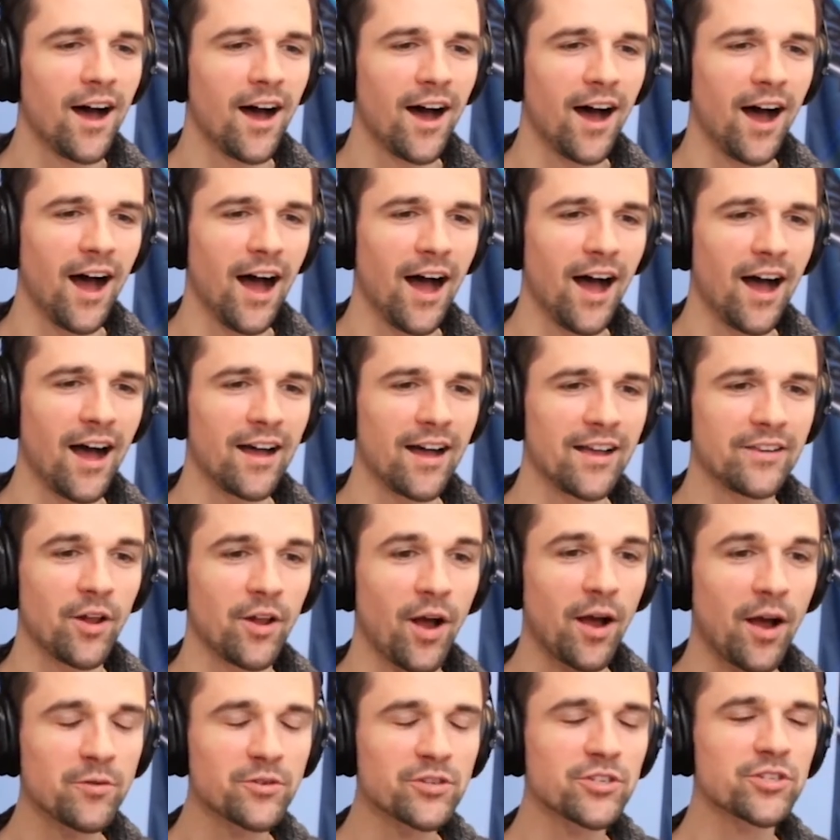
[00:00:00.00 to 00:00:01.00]

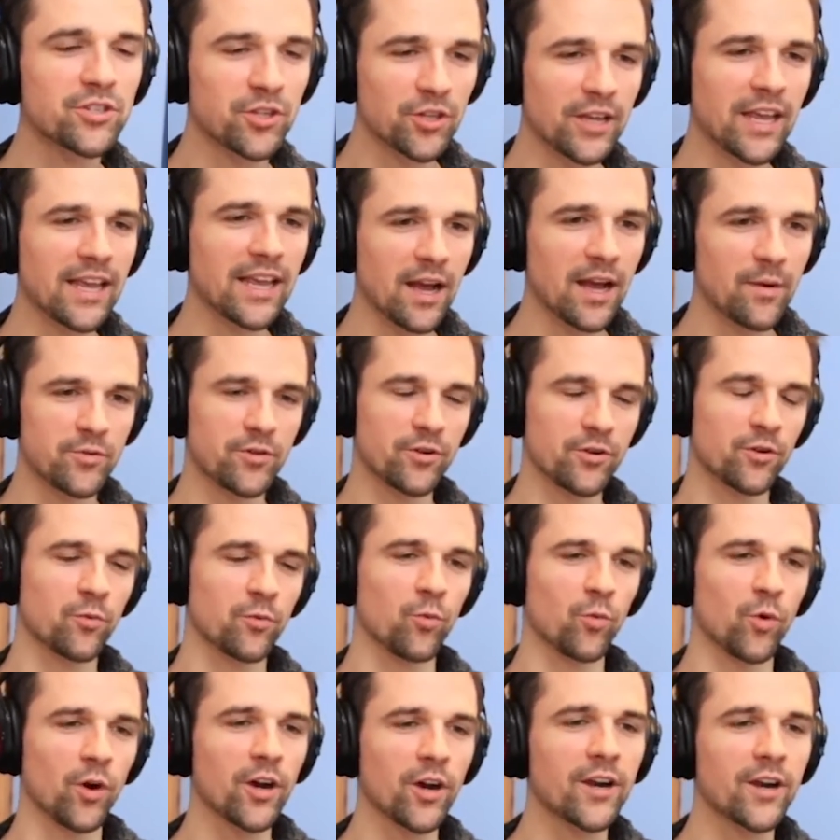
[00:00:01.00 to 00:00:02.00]
I was just looking up your
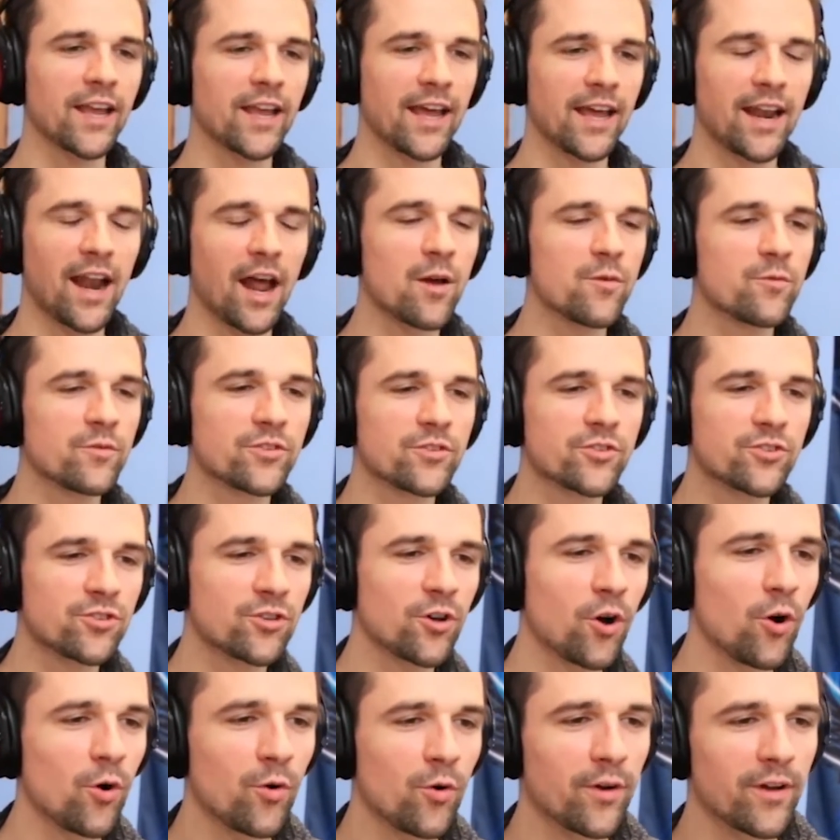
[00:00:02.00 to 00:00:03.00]
work and I was
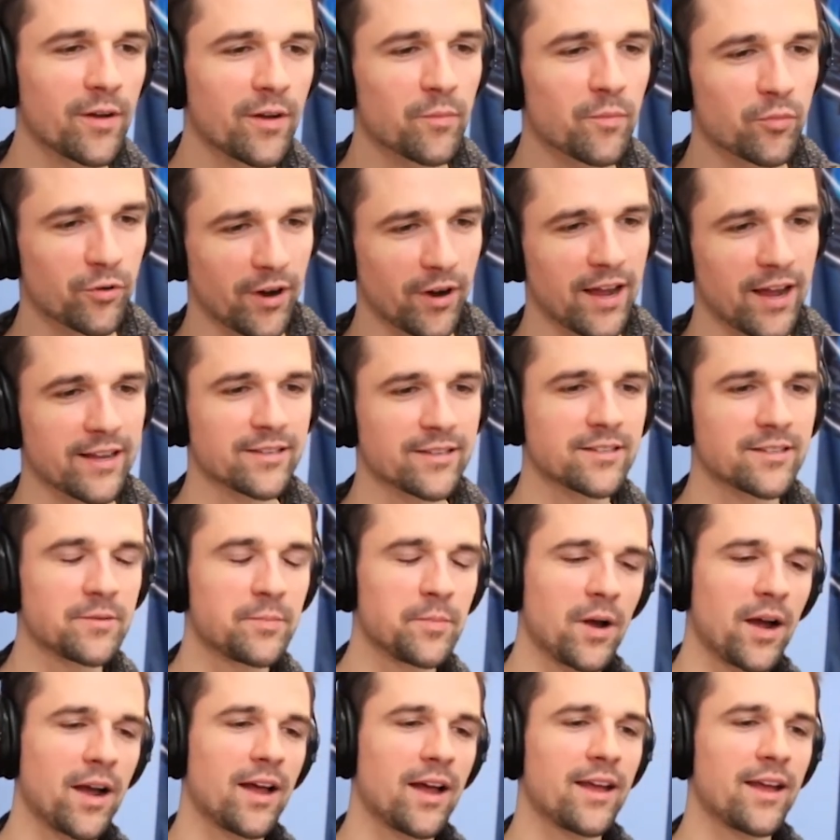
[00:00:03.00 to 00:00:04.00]
so impressed
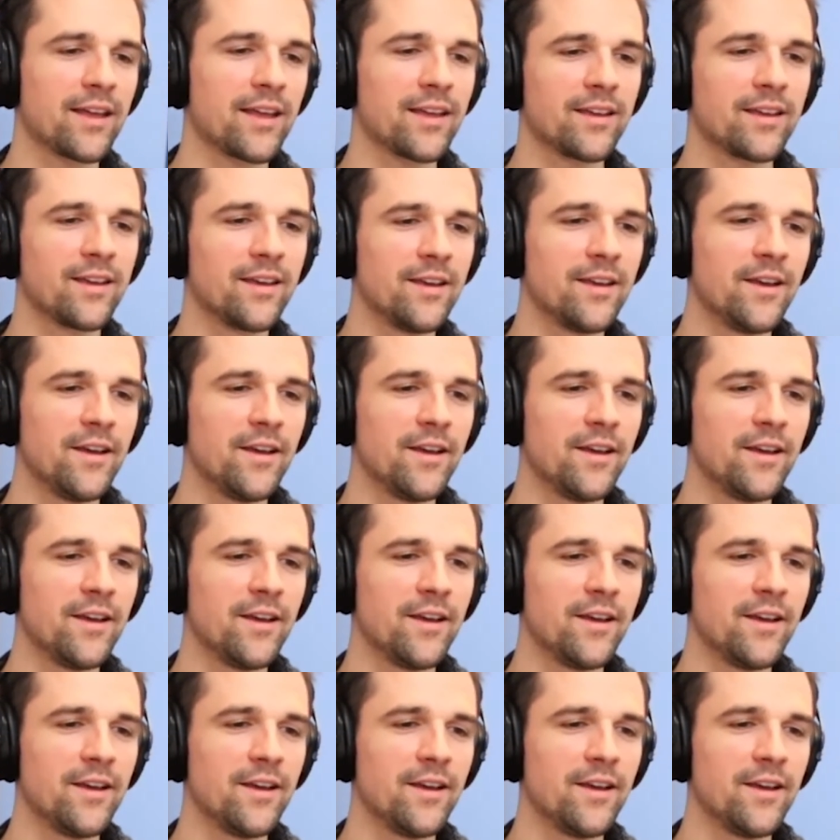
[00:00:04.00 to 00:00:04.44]
by